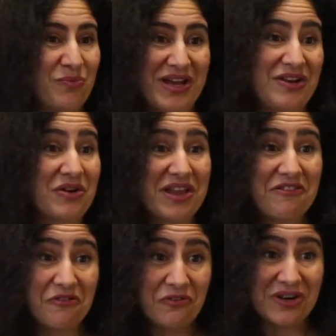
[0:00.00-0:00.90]
We're looking
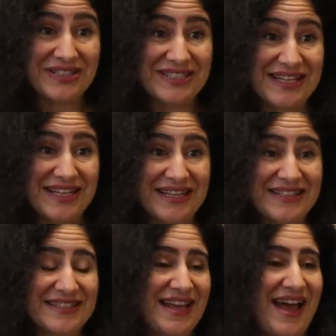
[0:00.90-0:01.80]
for
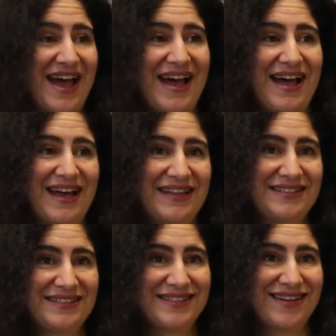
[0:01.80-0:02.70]
volunteers,
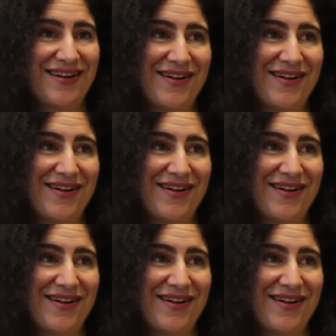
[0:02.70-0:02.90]
and